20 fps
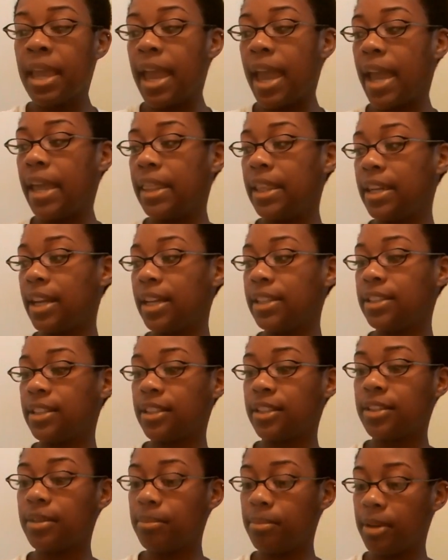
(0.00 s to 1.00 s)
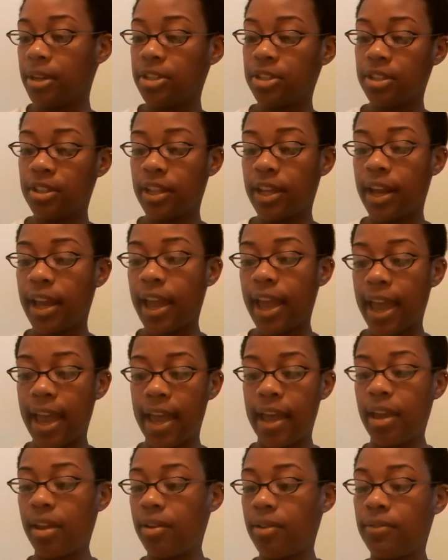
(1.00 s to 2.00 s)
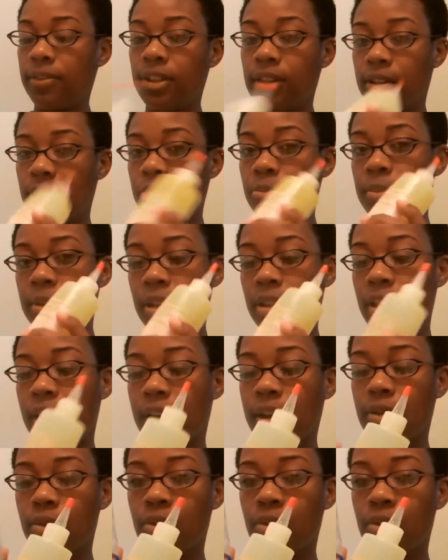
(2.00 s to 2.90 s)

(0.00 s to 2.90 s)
And then I took the mixture that I had of the little bit of lock